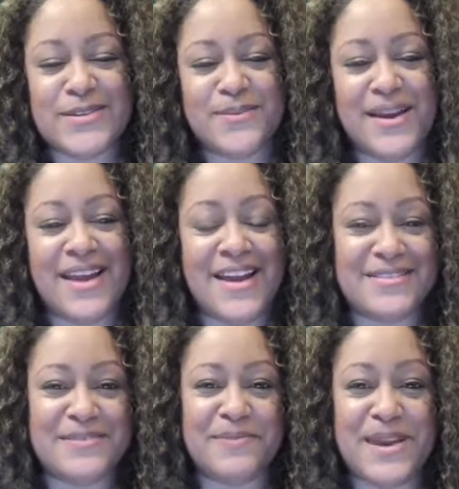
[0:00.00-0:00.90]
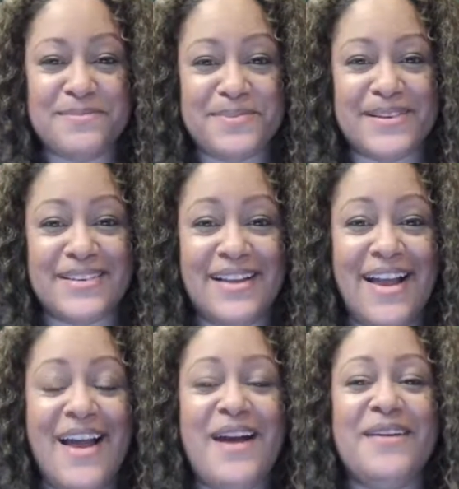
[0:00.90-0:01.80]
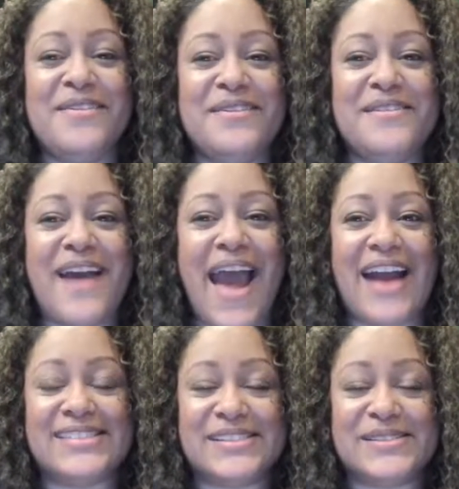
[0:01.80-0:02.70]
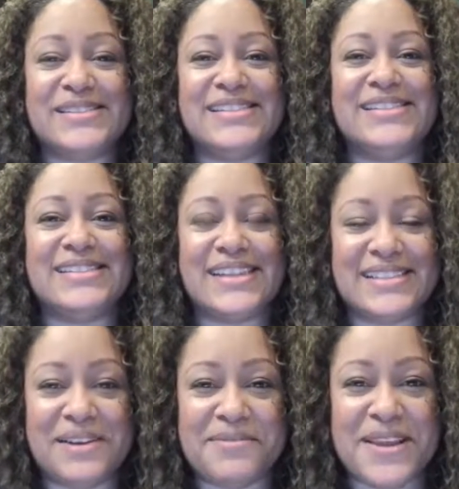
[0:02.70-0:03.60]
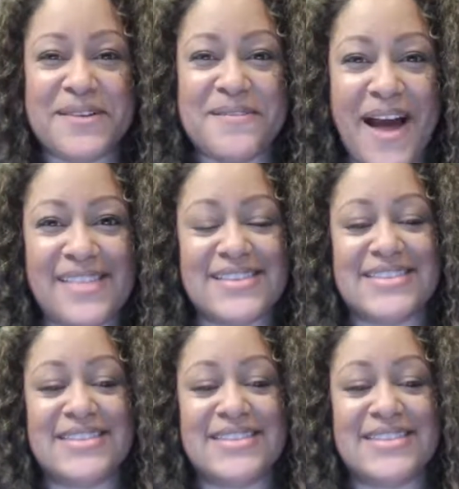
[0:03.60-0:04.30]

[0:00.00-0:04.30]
100 people who actually linked up their wallet.